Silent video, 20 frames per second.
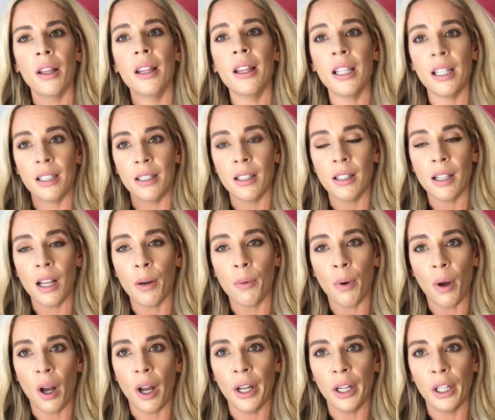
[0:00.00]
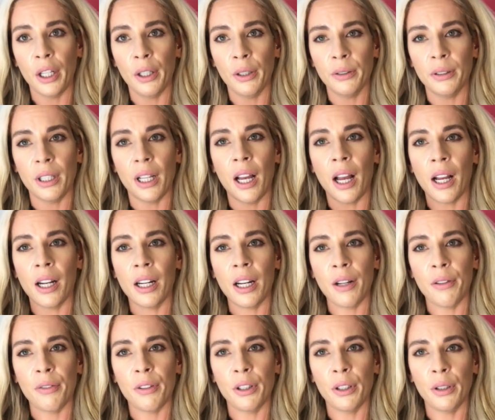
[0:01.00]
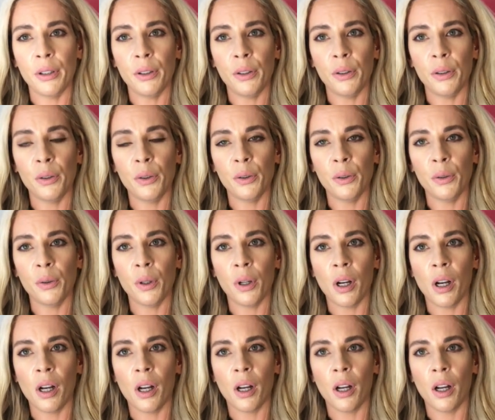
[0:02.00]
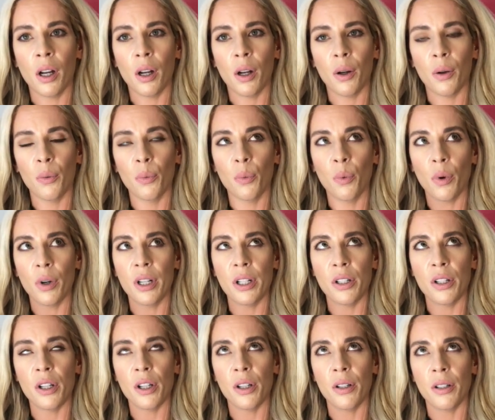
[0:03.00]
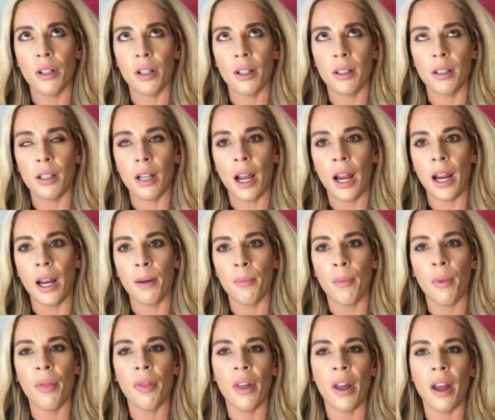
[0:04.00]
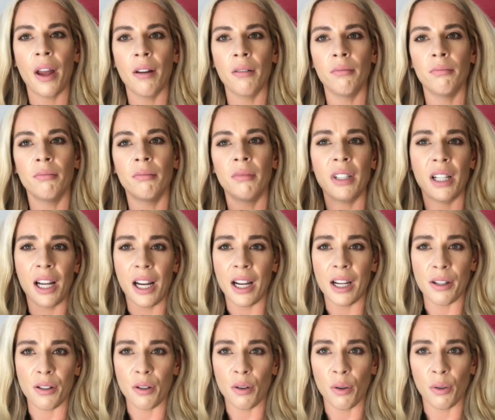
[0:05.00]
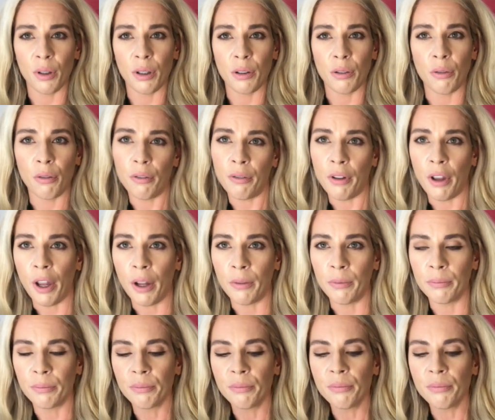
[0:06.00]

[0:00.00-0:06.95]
this is how I use it. And if you wanted to use it the same, then here's an honest review.